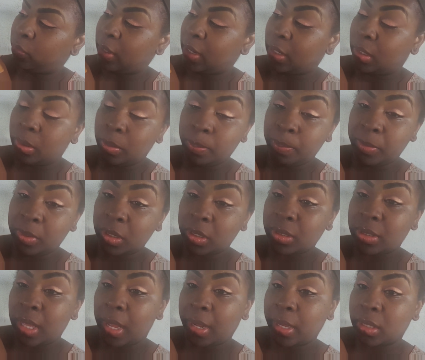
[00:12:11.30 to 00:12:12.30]
that
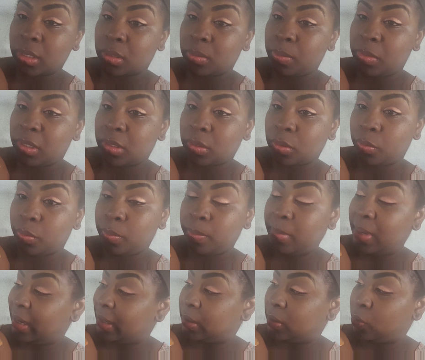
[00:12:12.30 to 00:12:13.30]
looks like it's
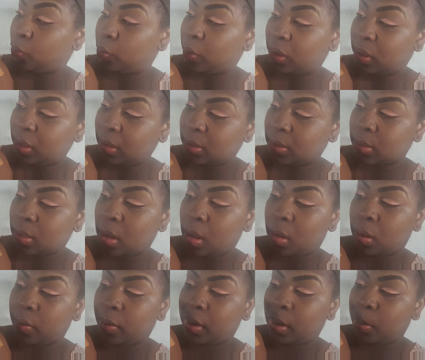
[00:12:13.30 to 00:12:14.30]
mixed with this
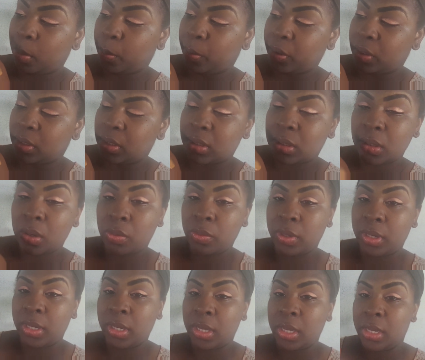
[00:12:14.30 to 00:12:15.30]
color. And I'm going to put this
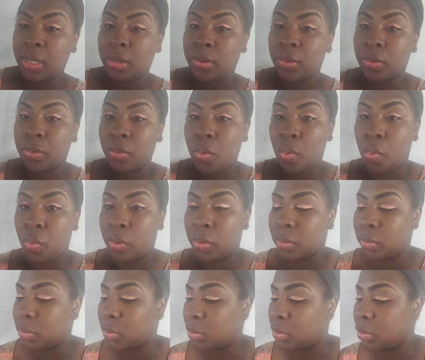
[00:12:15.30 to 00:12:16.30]
on the inner
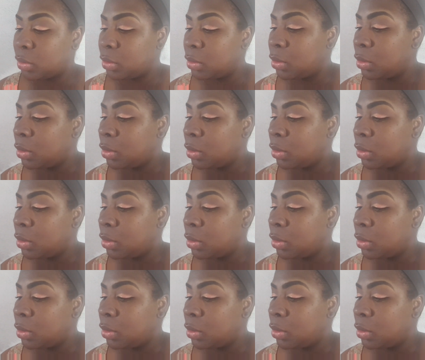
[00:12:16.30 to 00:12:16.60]
corners